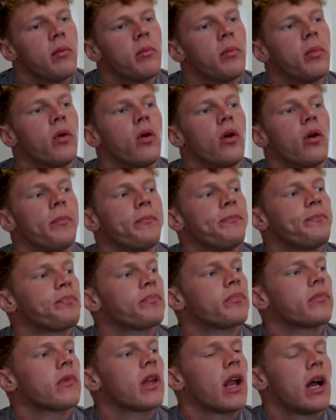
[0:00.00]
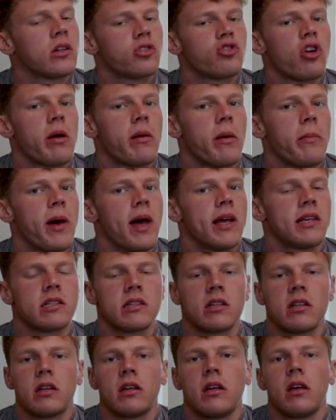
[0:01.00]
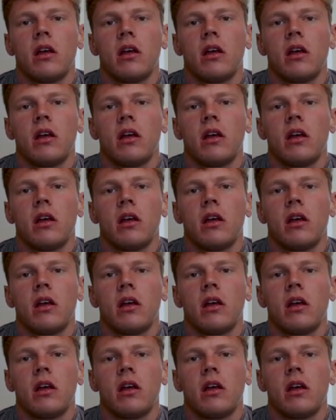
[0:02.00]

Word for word: But I'll try my best.